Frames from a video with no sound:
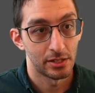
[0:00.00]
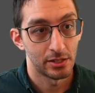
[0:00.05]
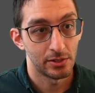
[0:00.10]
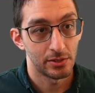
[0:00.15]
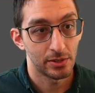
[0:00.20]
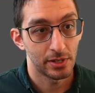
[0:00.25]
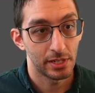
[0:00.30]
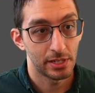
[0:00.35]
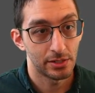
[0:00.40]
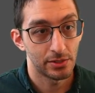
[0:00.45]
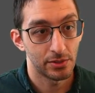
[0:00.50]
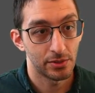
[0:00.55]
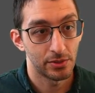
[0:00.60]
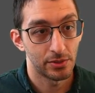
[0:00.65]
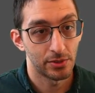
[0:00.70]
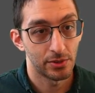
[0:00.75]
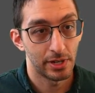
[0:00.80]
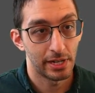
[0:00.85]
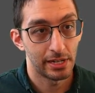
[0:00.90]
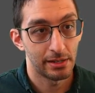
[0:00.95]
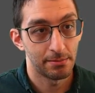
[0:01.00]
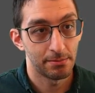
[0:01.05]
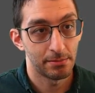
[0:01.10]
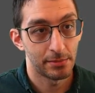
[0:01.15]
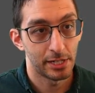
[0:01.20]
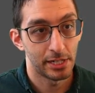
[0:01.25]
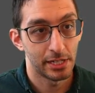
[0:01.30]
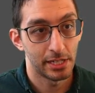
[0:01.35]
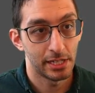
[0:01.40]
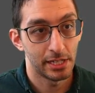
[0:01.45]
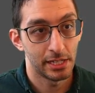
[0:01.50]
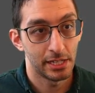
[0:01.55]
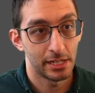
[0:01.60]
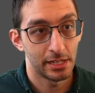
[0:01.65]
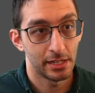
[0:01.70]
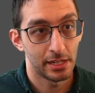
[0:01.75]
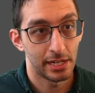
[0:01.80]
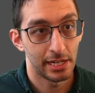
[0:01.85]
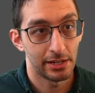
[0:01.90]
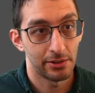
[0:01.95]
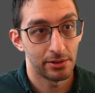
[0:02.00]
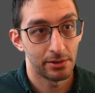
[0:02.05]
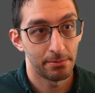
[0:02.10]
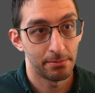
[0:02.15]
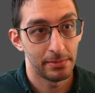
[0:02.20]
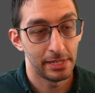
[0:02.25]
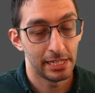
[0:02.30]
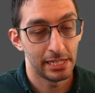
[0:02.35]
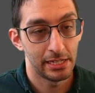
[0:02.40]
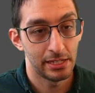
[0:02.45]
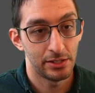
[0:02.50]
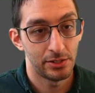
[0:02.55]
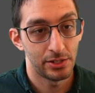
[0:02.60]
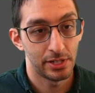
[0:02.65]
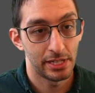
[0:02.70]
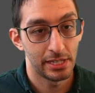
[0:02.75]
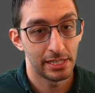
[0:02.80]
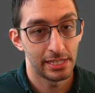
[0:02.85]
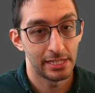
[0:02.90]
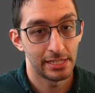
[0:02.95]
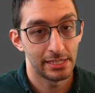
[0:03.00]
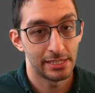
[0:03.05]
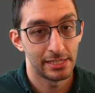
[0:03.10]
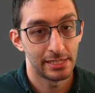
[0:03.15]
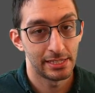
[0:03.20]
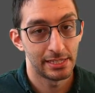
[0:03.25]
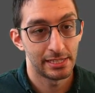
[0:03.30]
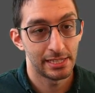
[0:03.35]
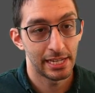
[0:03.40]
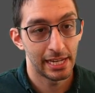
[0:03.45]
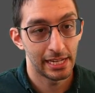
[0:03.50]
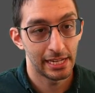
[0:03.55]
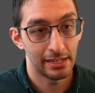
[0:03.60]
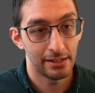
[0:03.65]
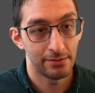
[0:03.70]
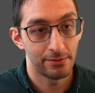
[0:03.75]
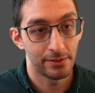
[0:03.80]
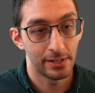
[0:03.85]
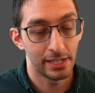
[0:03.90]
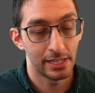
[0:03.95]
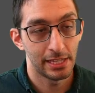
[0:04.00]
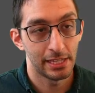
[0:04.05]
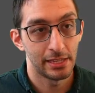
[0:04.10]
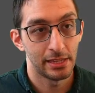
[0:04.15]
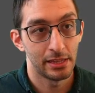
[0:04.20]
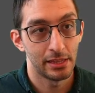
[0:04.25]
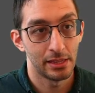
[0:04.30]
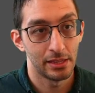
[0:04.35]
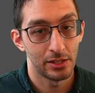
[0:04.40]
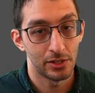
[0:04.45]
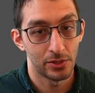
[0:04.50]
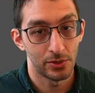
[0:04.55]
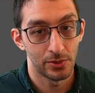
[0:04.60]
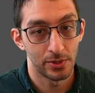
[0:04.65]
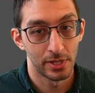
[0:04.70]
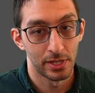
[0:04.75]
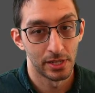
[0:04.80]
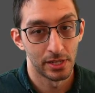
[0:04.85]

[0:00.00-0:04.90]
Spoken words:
Okay, so grant money and hire a mage and then save and then load.